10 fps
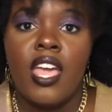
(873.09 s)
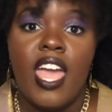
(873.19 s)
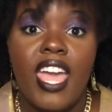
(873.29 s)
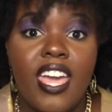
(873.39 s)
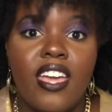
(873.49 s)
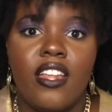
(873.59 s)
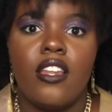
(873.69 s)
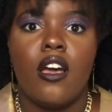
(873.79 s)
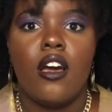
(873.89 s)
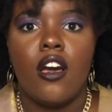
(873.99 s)

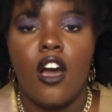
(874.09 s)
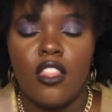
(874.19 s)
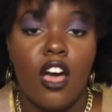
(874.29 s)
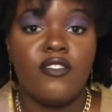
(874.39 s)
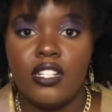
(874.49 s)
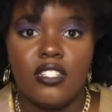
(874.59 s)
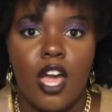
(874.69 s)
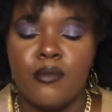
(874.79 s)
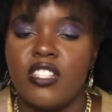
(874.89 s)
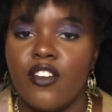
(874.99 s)
And
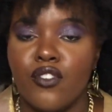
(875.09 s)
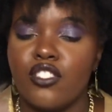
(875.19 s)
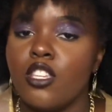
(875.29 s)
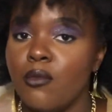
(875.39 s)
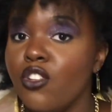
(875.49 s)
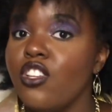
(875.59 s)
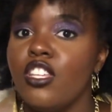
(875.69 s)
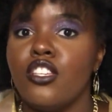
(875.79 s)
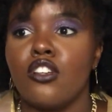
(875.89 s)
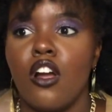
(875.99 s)
Oftentimes diverse
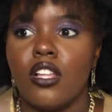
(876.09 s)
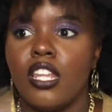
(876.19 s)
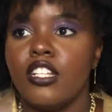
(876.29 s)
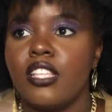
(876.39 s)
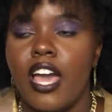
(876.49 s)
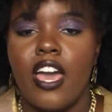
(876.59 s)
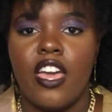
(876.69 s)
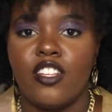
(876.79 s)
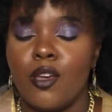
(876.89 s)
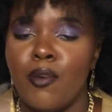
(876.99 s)
communities are looked at
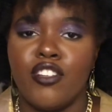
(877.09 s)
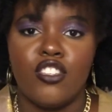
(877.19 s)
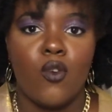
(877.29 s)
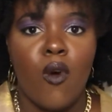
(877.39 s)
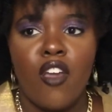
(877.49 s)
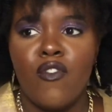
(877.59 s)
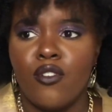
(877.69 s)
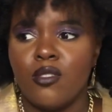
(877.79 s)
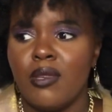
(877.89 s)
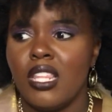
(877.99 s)
in comparison to white folks
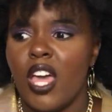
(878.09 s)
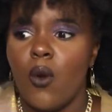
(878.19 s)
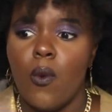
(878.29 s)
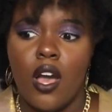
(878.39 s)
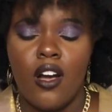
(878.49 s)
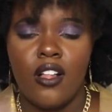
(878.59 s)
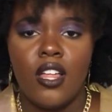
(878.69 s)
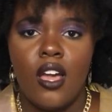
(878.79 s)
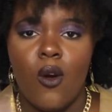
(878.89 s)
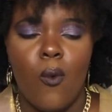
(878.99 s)
and being like, well,
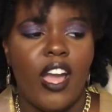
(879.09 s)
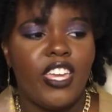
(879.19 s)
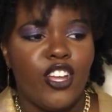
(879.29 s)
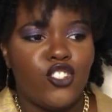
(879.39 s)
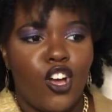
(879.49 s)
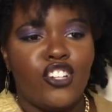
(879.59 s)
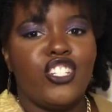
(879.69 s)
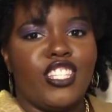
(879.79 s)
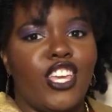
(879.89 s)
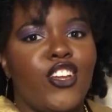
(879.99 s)
why can't y'all
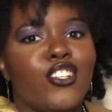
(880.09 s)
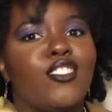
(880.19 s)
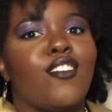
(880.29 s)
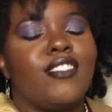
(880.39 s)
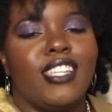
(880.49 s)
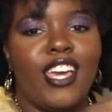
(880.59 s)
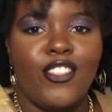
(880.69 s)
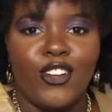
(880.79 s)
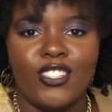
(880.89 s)
just get your stuff together?